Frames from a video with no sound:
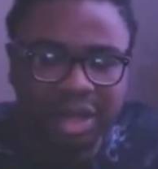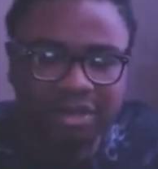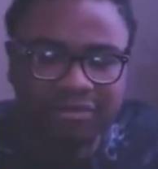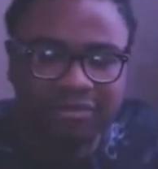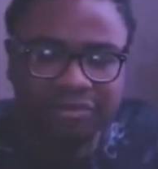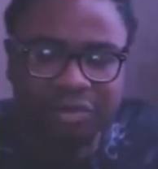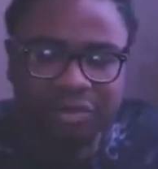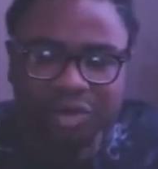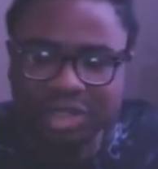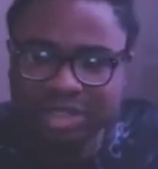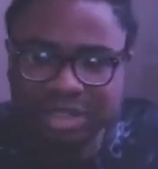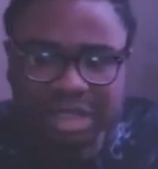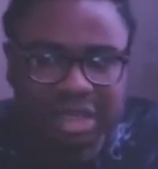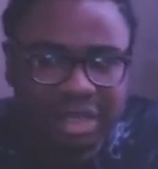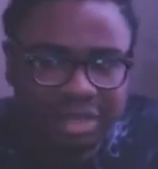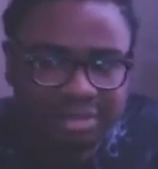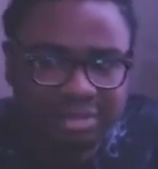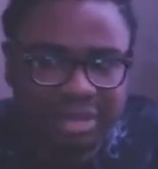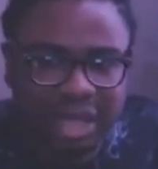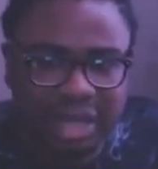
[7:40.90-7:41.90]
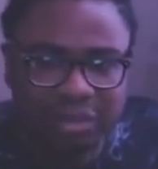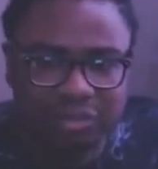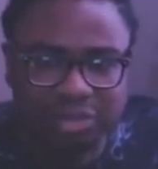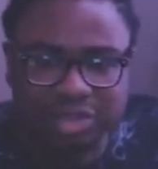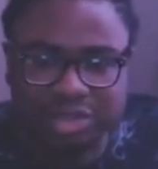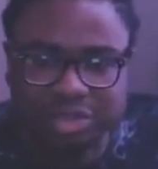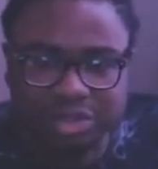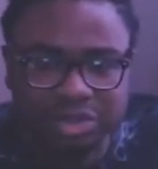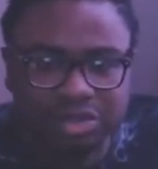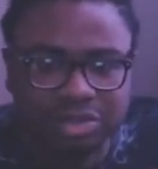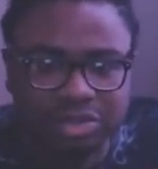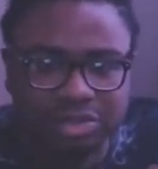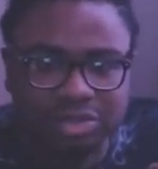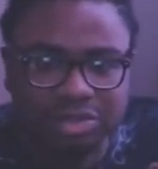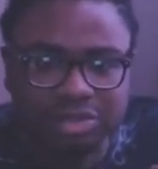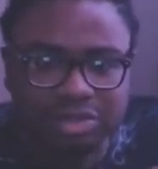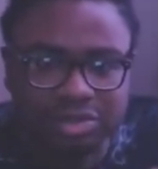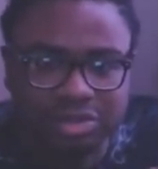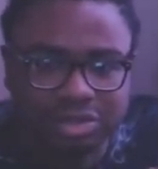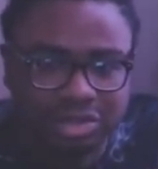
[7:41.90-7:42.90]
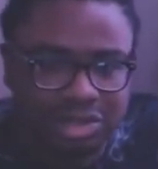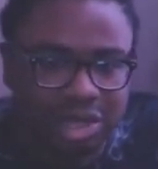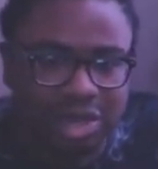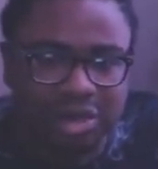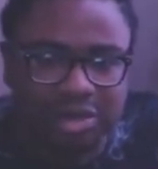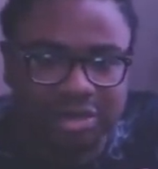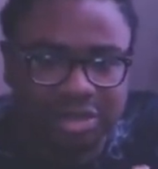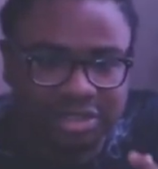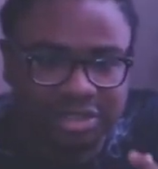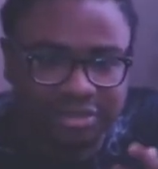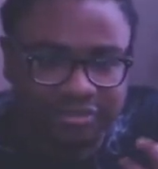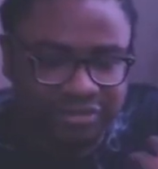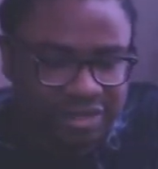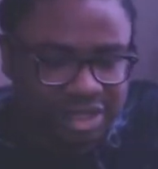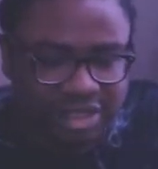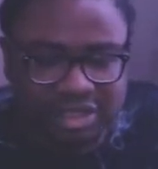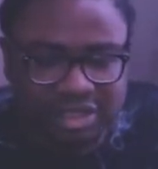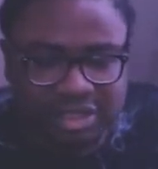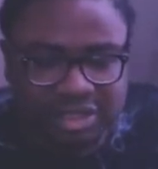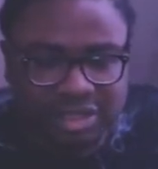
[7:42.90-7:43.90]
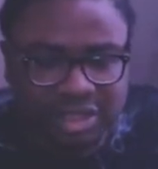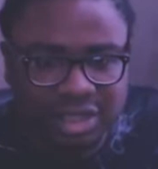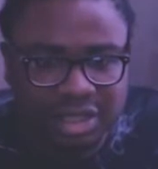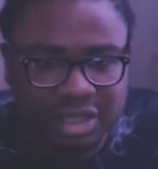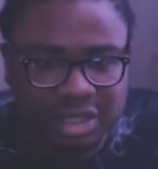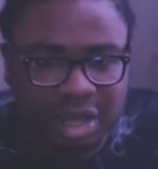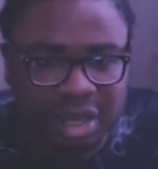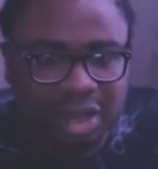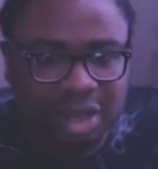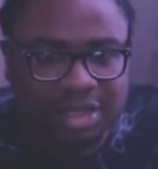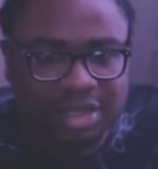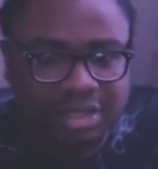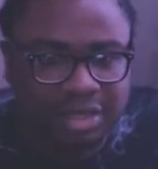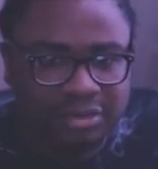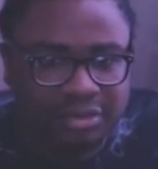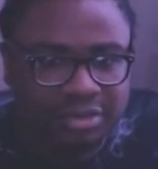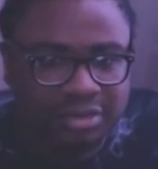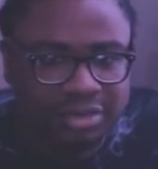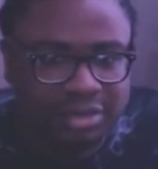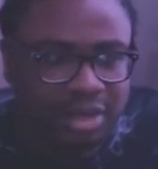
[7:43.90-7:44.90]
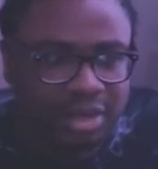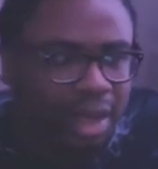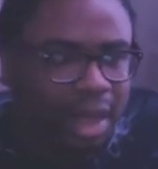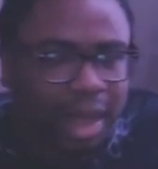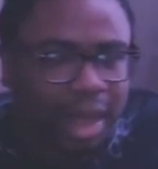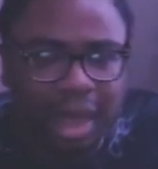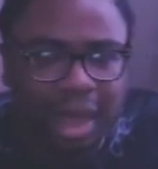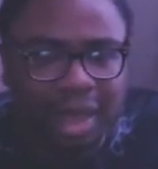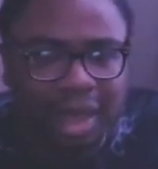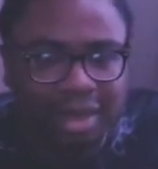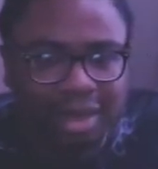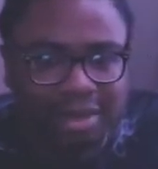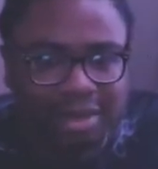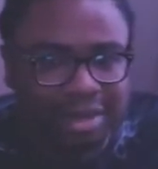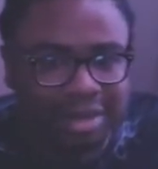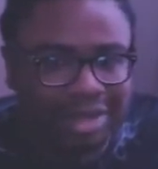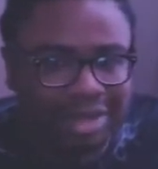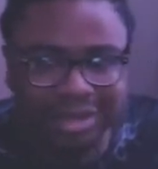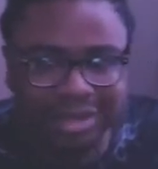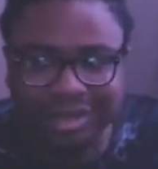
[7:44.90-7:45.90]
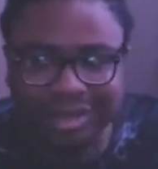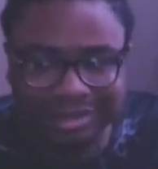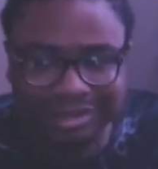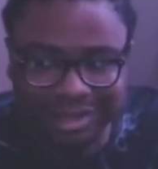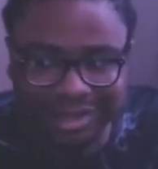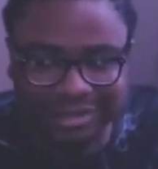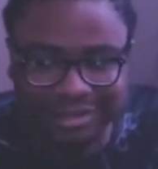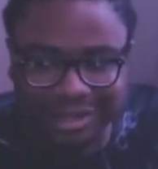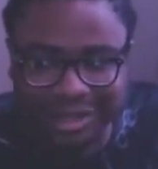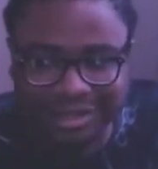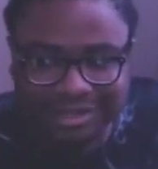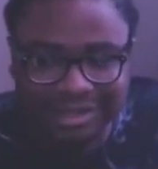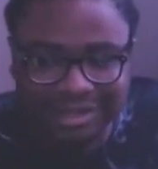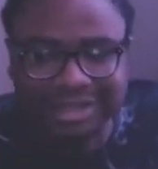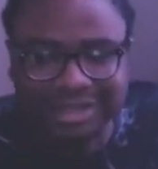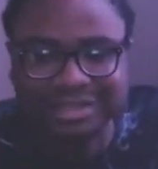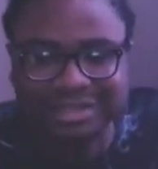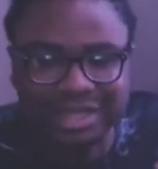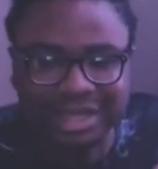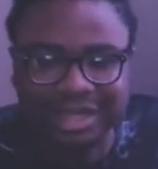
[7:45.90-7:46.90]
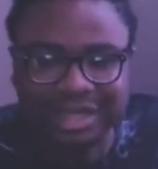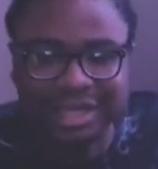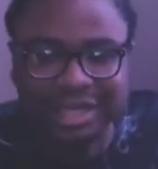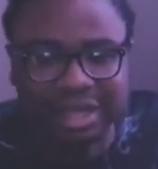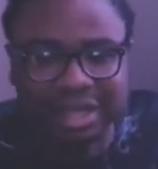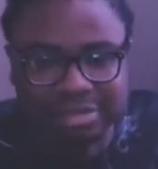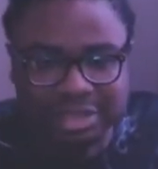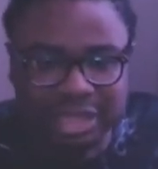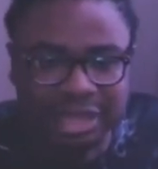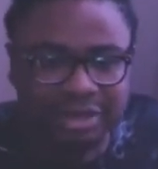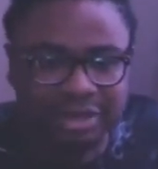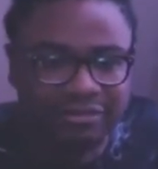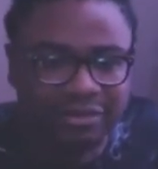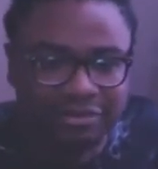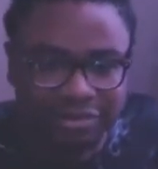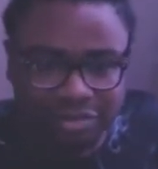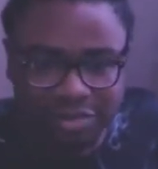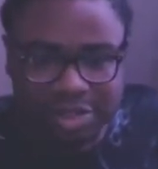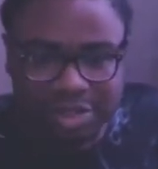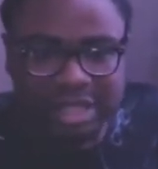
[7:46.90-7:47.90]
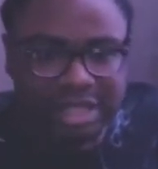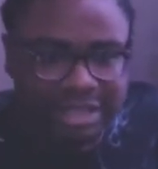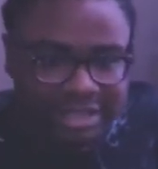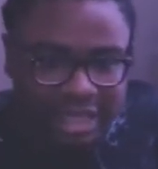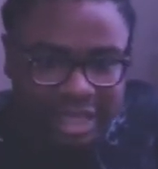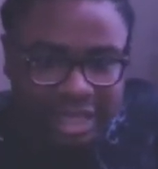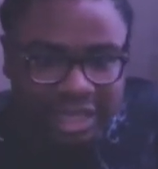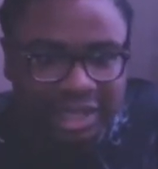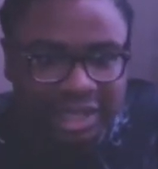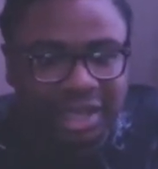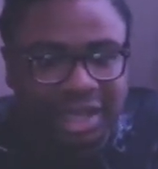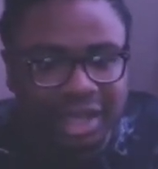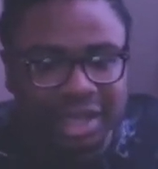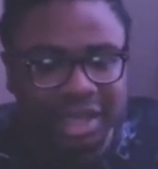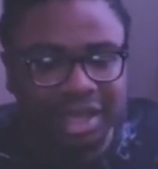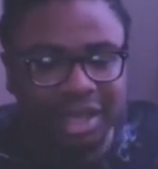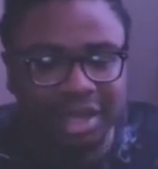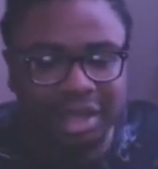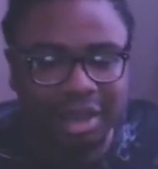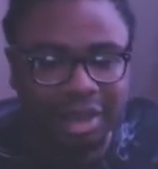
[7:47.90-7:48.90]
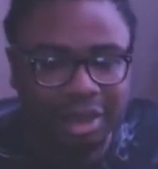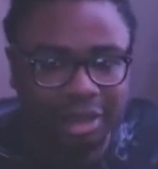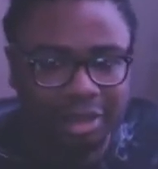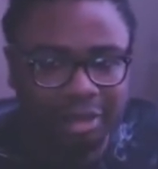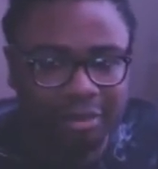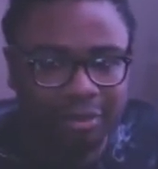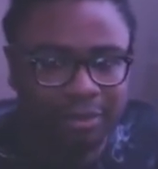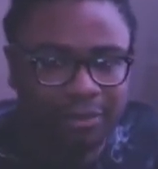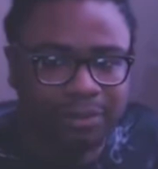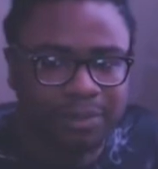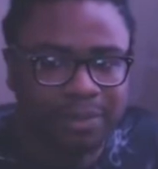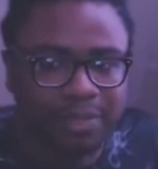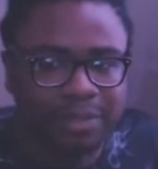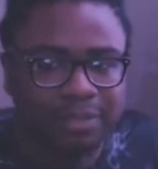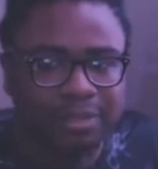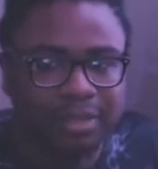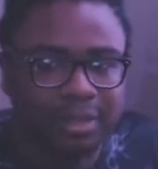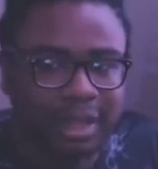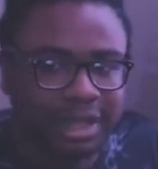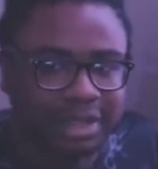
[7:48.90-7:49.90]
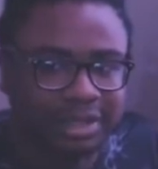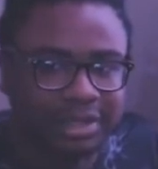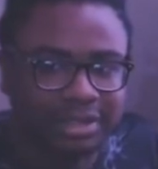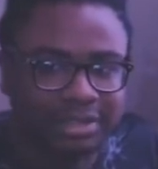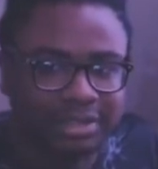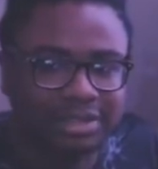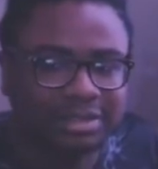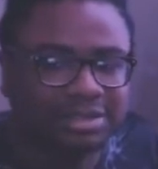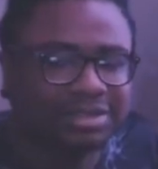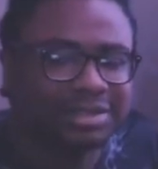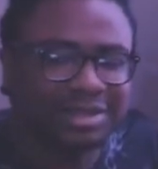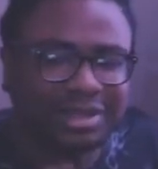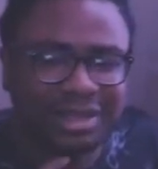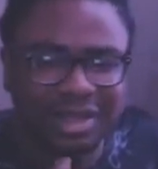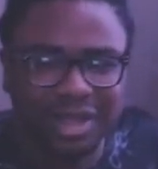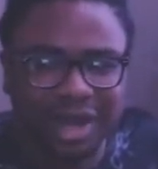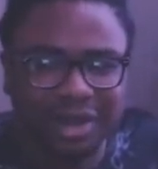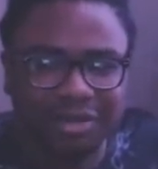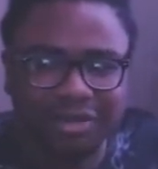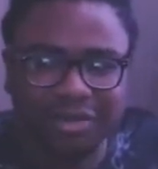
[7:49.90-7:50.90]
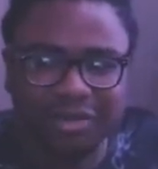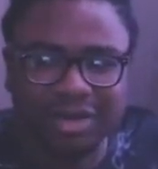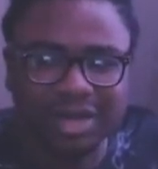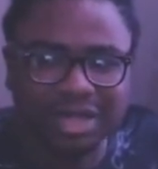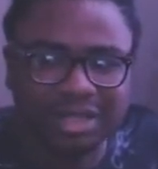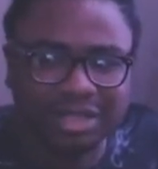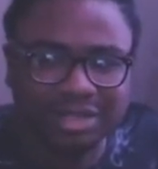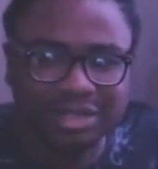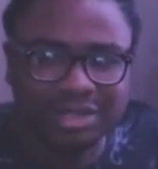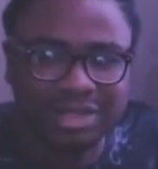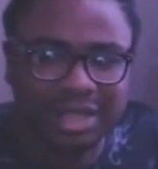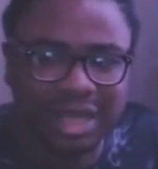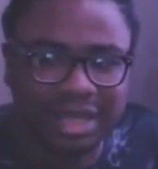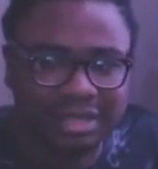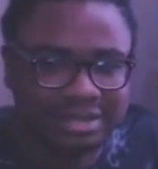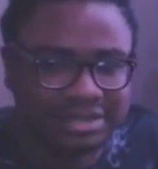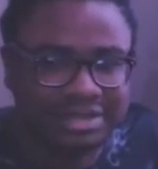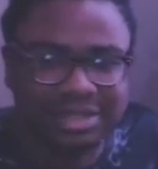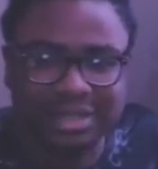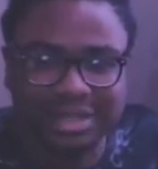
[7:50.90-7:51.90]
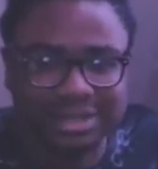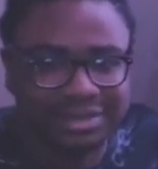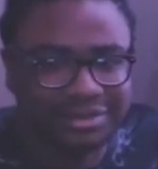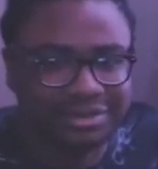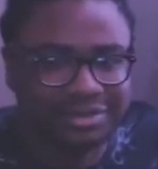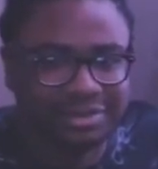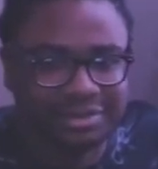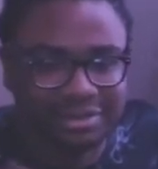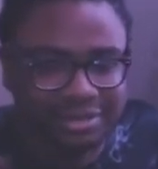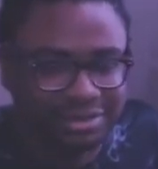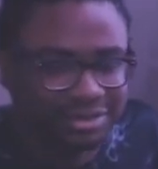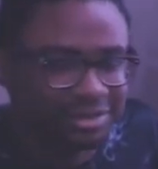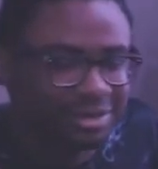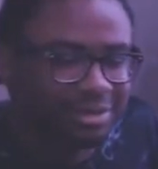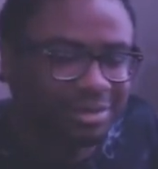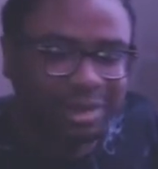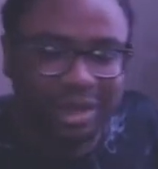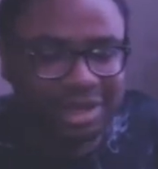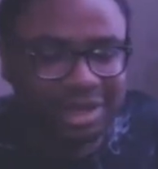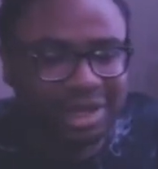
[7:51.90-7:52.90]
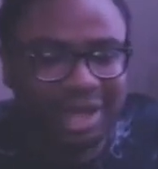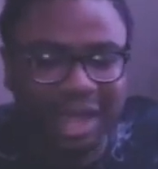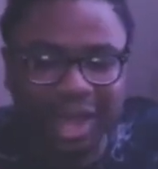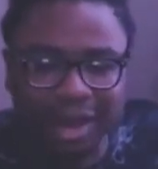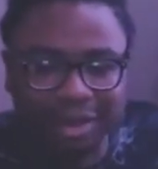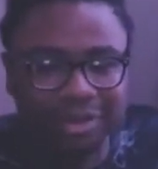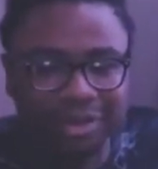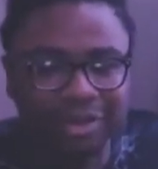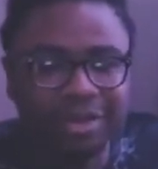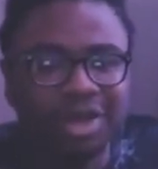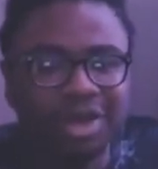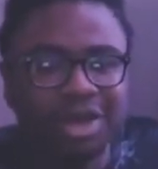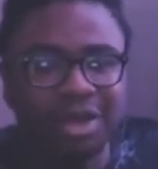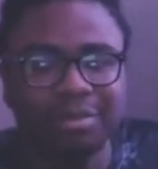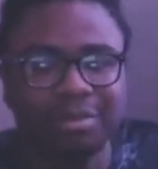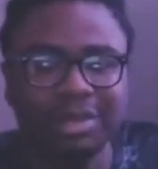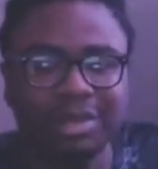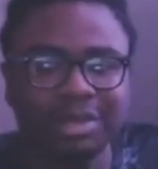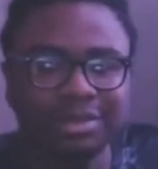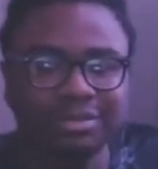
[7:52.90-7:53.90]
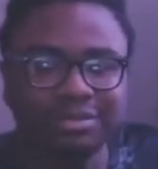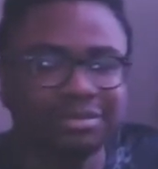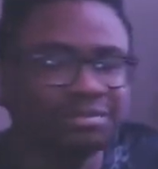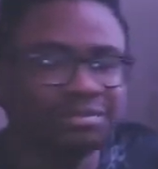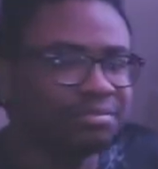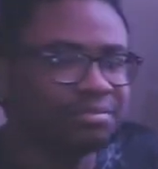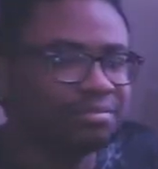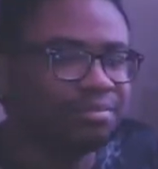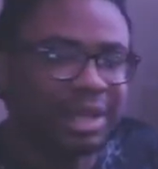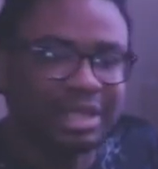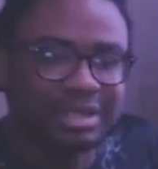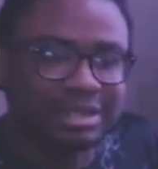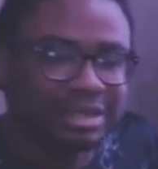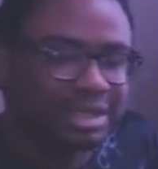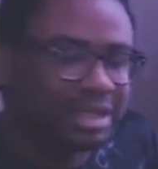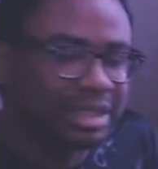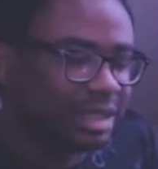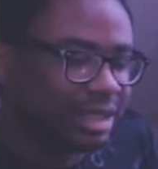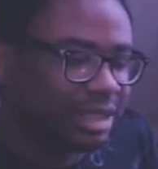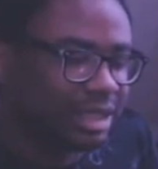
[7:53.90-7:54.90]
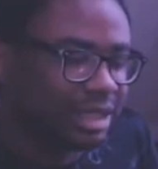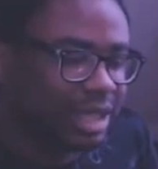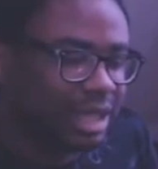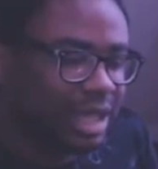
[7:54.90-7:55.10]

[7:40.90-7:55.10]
voice clips. Like when Shulk saw his vision, all he said was "ah," like that's an in-game sound effect for when he gets hit. Like he should have, I don't know why they didn't say "I see it" or something like that. I don't know, but basically,